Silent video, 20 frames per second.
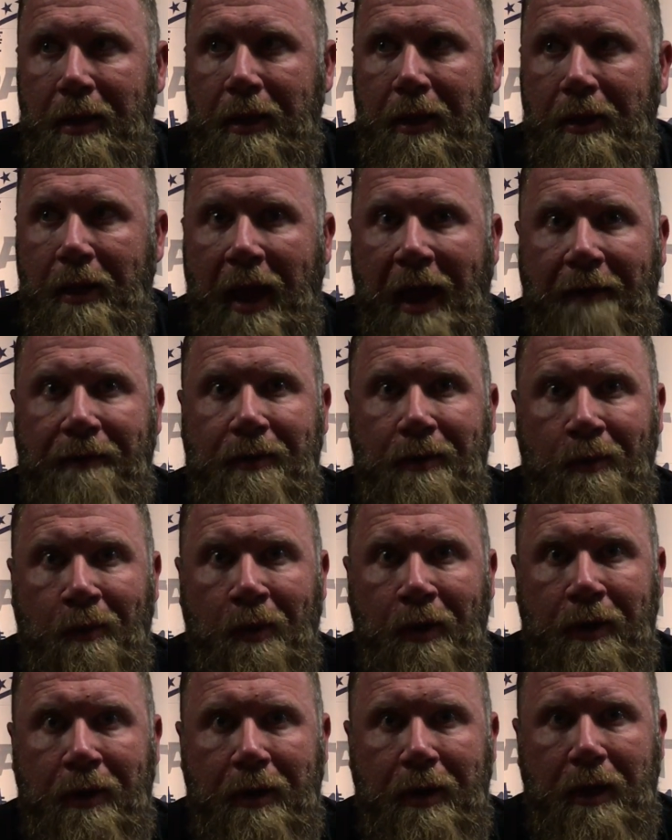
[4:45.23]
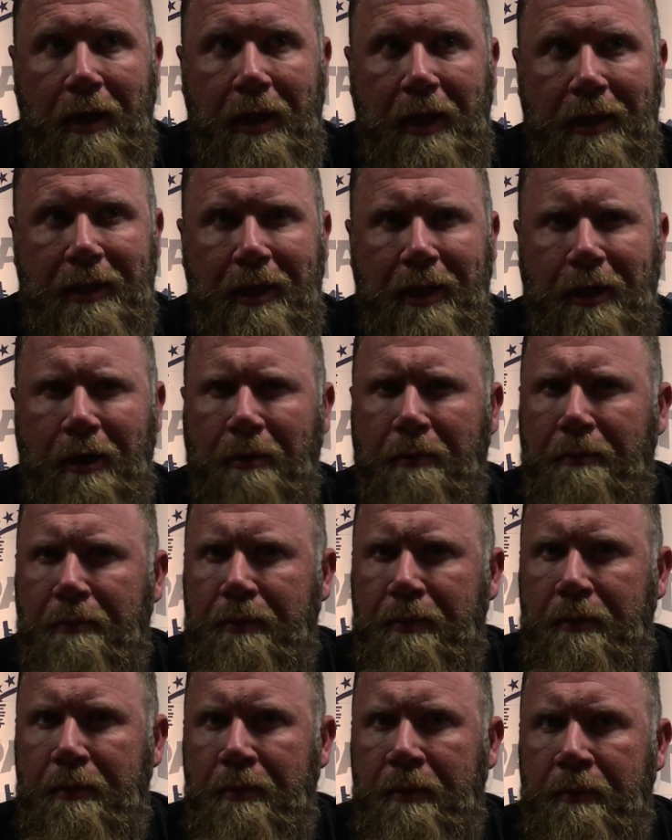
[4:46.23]
you have to wonder, is it your
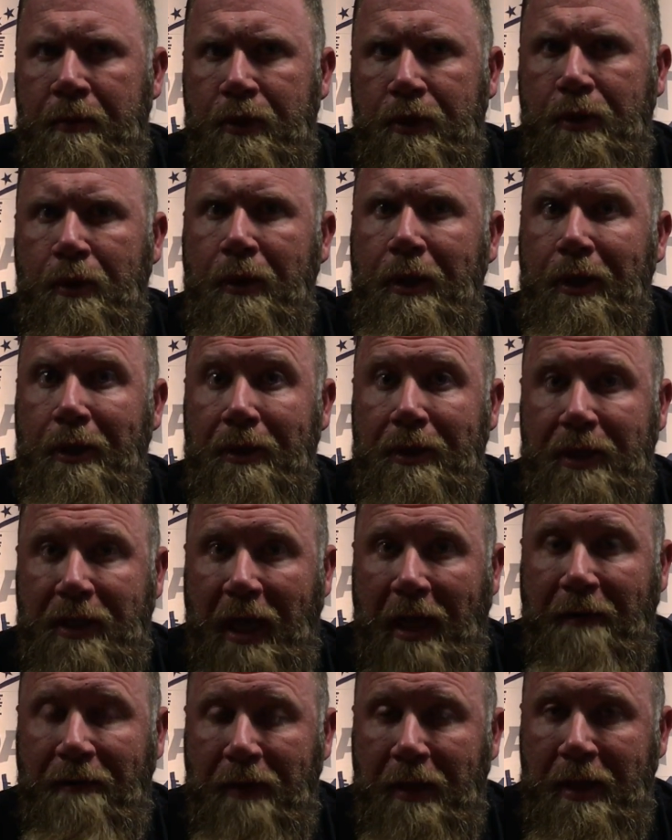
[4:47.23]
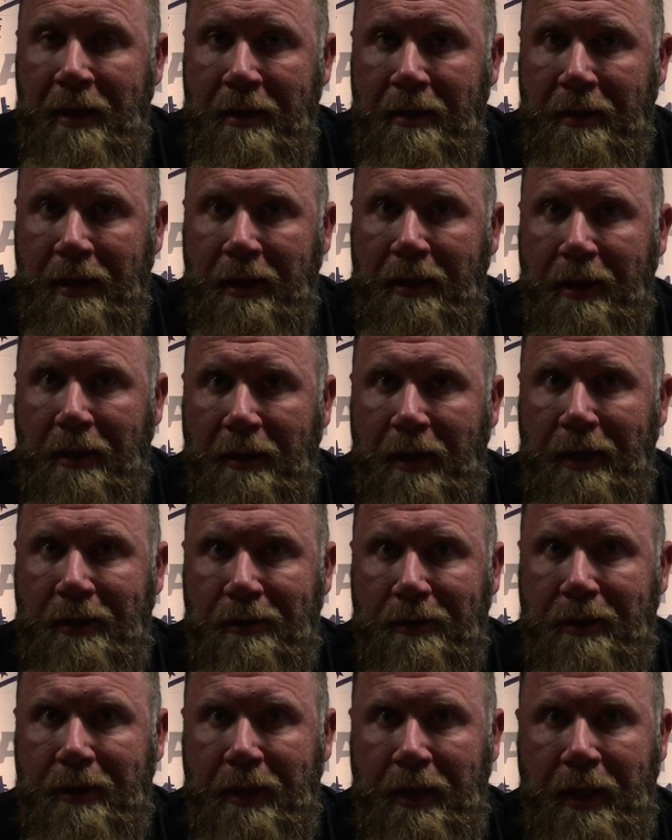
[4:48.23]
truly your safety that they're
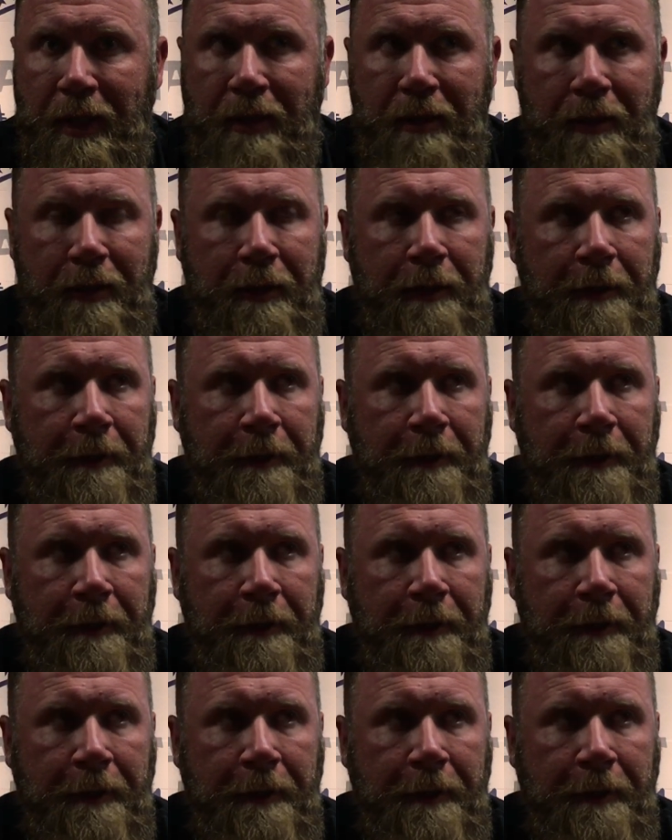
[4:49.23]
interested in?